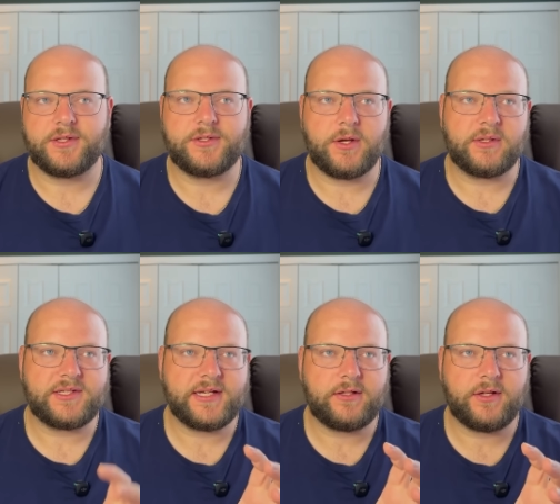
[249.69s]
And so
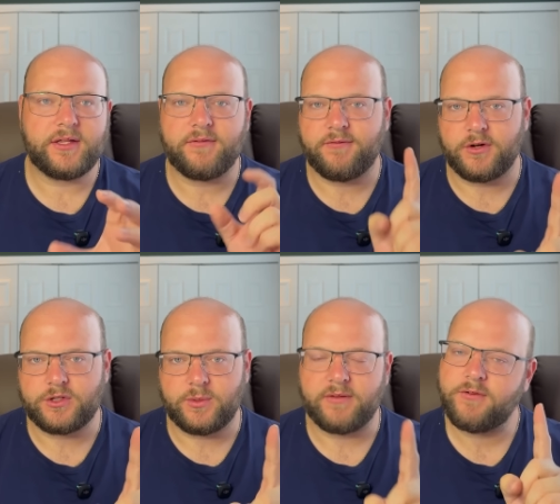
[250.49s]
let's take a look at the
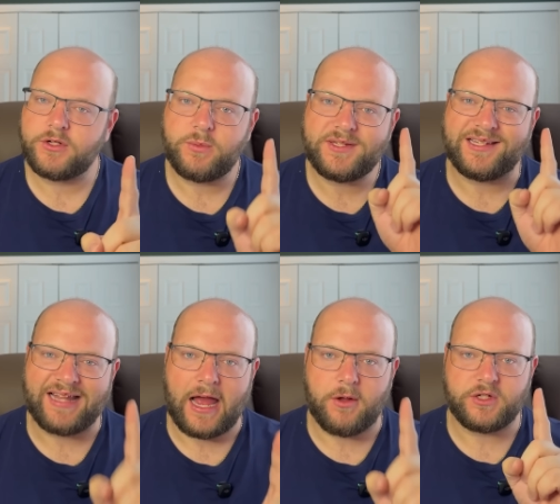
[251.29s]
first one. The first one's
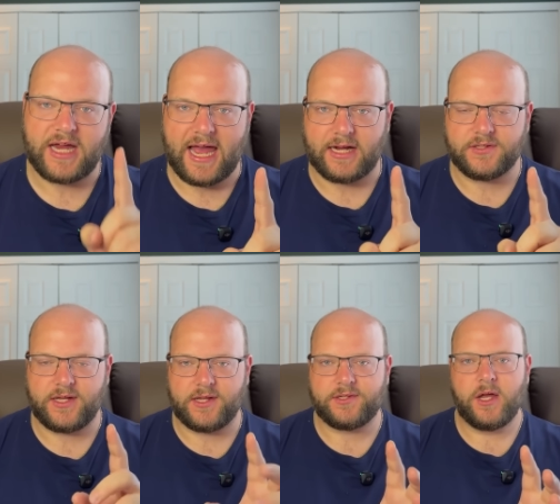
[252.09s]
lounge access.